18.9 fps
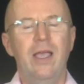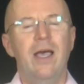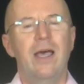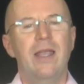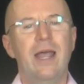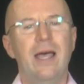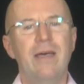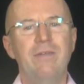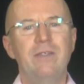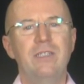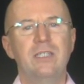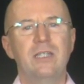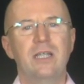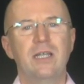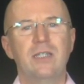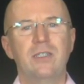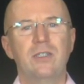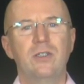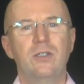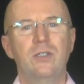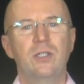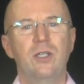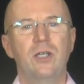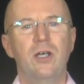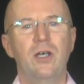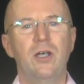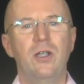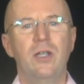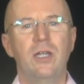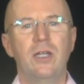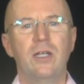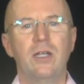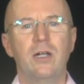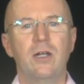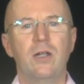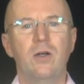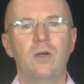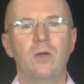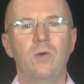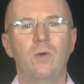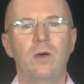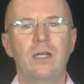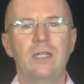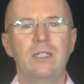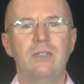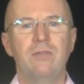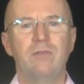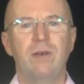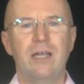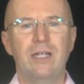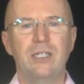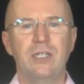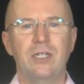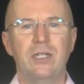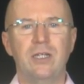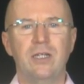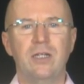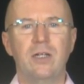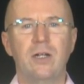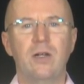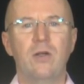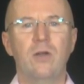And have it start to turn in a clockwise fashion,